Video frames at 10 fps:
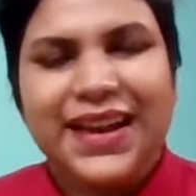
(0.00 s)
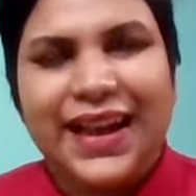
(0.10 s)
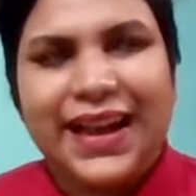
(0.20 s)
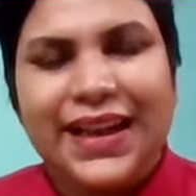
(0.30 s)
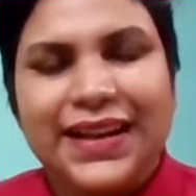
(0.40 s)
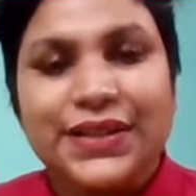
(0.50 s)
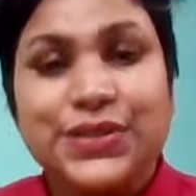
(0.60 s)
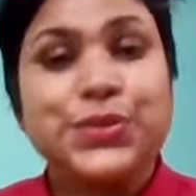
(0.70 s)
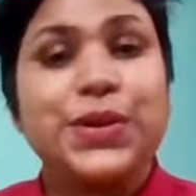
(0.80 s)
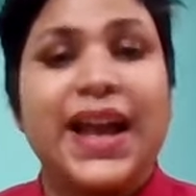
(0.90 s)
and
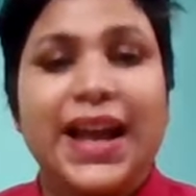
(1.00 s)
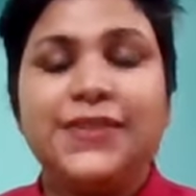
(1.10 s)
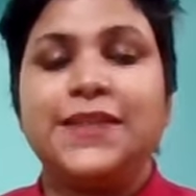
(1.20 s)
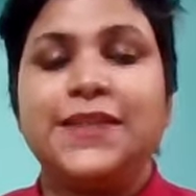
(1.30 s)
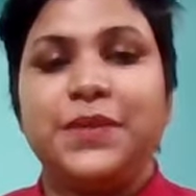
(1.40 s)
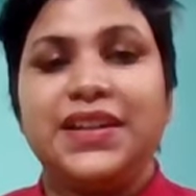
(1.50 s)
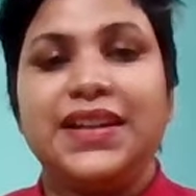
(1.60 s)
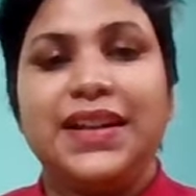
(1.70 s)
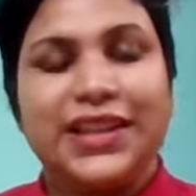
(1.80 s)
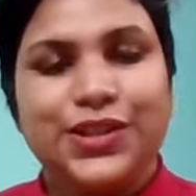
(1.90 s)
to have somebody
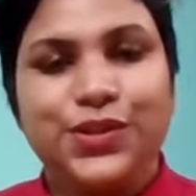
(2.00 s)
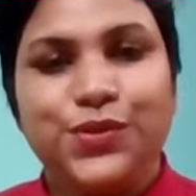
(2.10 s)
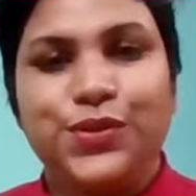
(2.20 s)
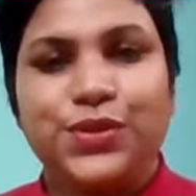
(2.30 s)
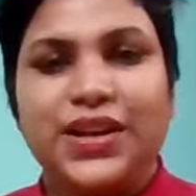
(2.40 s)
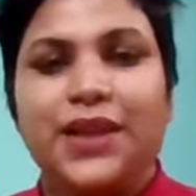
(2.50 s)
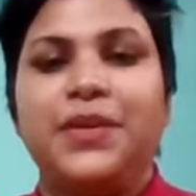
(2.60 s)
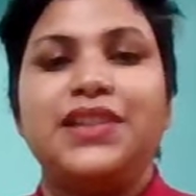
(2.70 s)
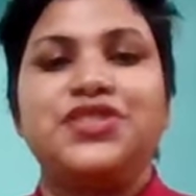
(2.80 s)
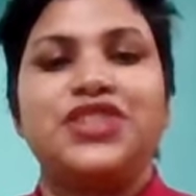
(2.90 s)
like you to come
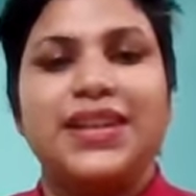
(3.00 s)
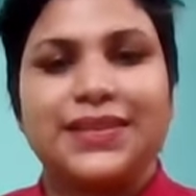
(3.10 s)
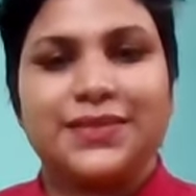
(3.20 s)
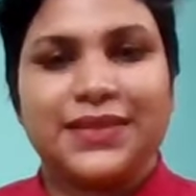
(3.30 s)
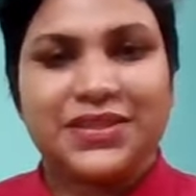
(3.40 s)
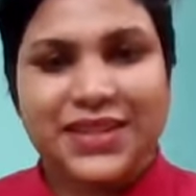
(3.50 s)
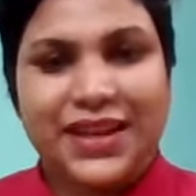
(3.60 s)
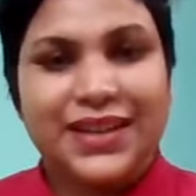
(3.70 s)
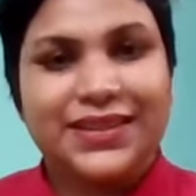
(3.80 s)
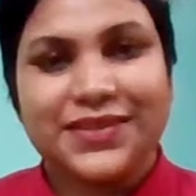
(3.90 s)
and share
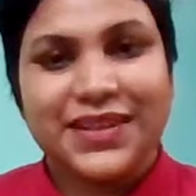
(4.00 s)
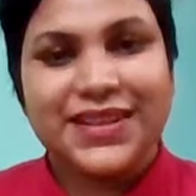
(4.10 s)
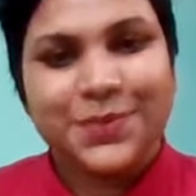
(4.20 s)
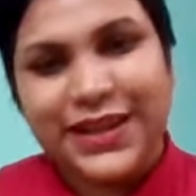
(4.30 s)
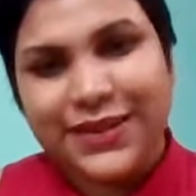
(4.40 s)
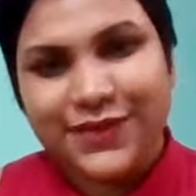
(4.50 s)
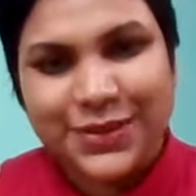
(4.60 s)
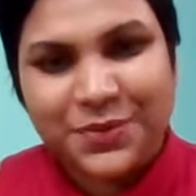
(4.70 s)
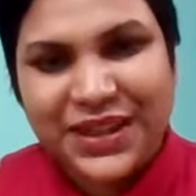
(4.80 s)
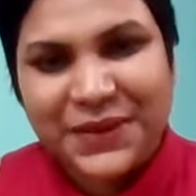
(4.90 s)
screen space with
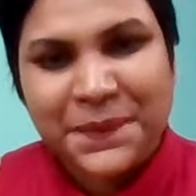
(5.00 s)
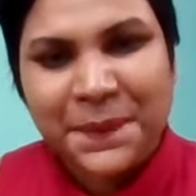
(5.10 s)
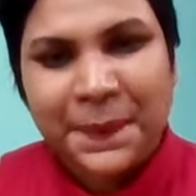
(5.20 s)
me